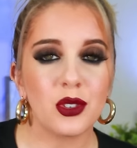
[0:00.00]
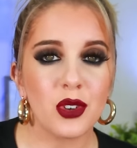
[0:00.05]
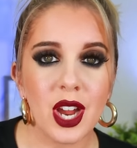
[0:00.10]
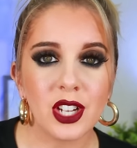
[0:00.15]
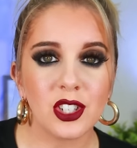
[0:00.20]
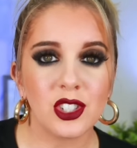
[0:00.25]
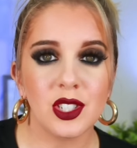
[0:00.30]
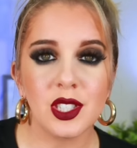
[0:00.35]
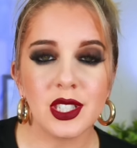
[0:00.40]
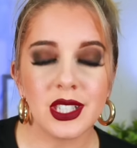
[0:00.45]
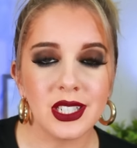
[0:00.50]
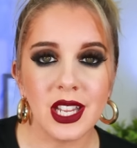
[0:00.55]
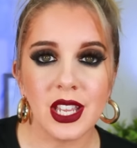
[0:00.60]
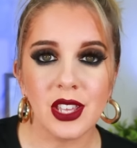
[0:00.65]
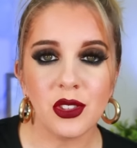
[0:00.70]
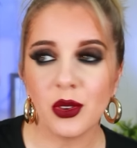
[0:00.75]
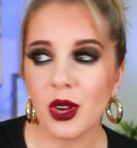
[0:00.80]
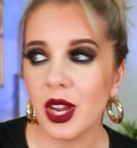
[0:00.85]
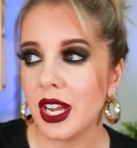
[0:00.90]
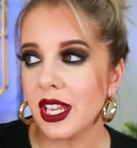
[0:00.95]
directions in
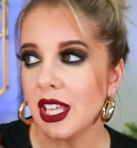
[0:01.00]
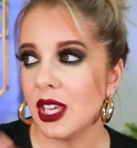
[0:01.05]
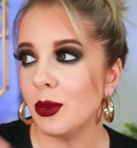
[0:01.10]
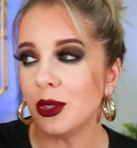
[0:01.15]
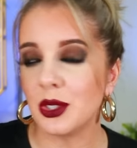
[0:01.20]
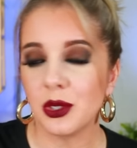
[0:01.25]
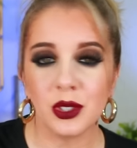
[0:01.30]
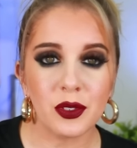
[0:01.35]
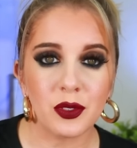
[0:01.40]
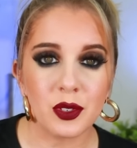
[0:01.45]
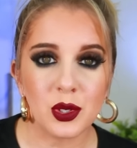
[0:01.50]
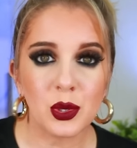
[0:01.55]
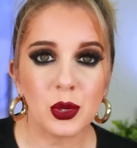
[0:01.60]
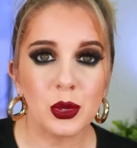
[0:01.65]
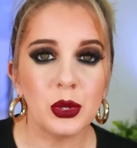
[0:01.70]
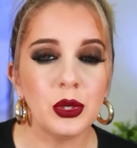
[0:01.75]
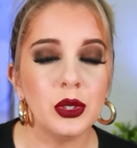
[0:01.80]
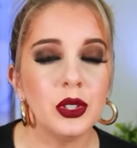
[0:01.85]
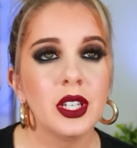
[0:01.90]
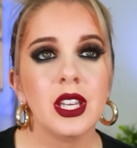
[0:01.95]
8th grade. He went to a different
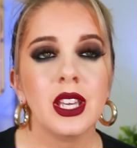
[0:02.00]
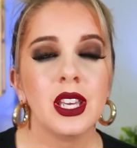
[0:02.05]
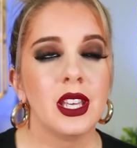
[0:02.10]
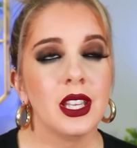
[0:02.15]
school.